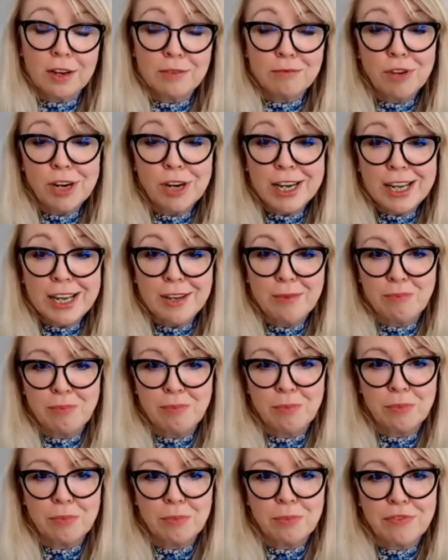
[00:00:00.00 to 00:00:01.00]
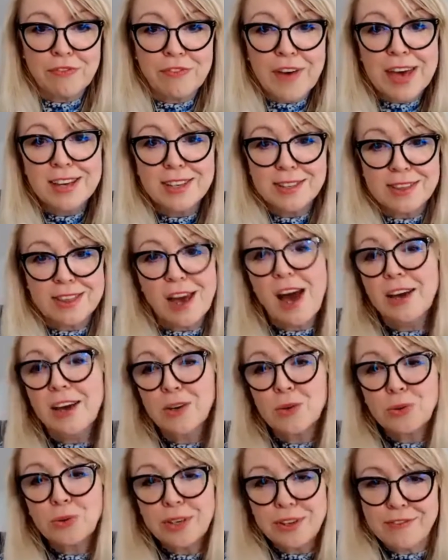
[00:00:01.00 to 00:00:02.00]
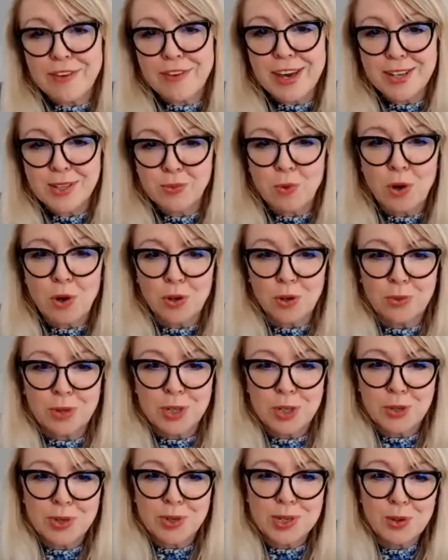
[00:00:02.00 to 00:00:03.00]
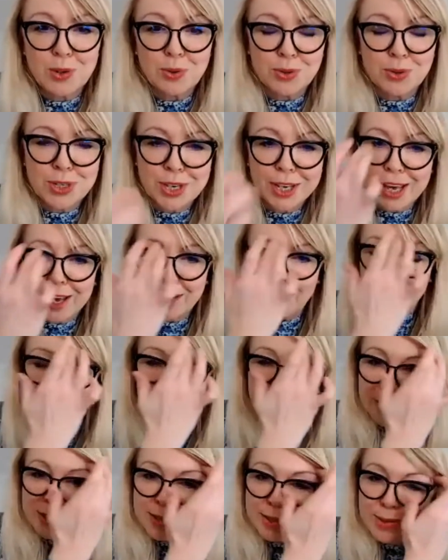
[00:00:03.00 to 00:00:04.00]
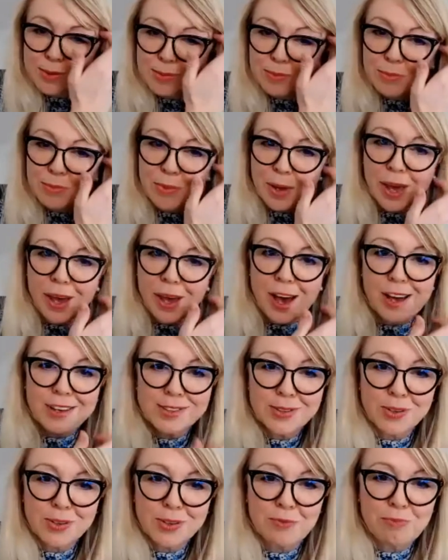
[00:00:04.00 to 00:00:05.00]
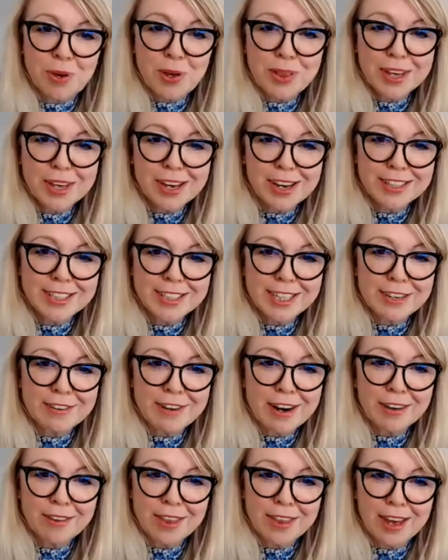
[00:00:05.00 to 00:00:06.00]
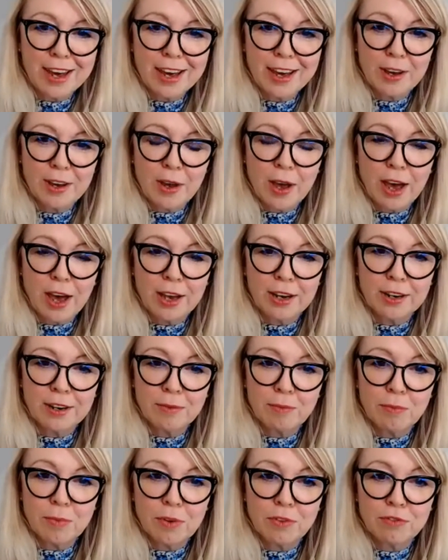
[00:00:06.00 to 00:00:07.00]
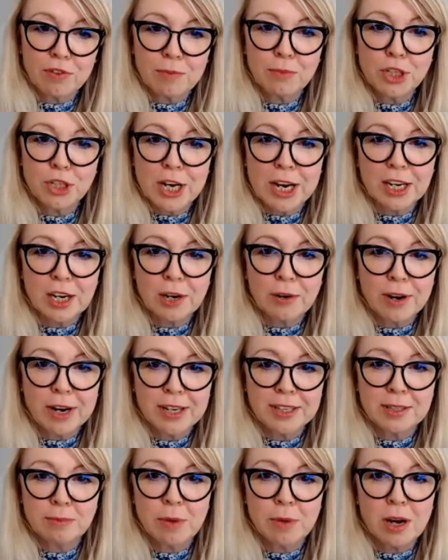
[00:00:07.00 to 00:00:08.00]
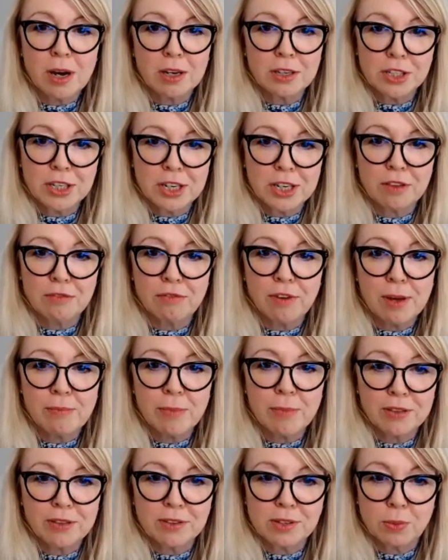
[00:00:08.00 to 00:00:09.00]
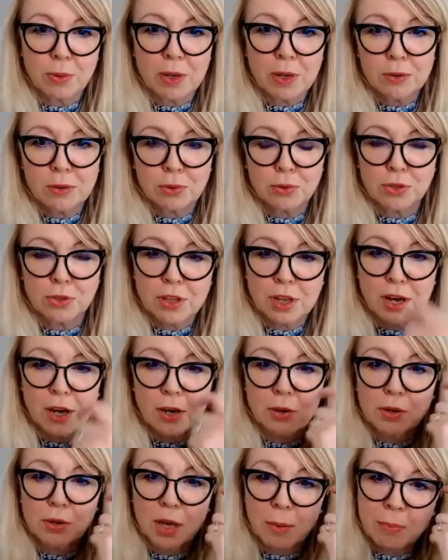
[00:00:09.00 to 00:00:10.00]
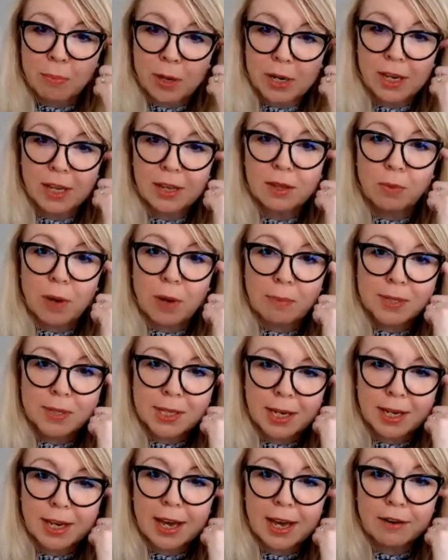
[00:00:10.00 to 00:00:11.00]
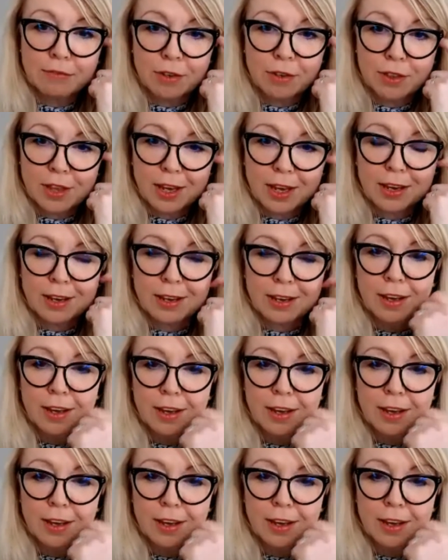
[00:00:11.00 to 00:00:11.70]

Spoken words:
really I called it phase 1, which was launching it, because I sort of put the idea out there, and from January to March, in 3 months, we launched the whole company, the website, everything.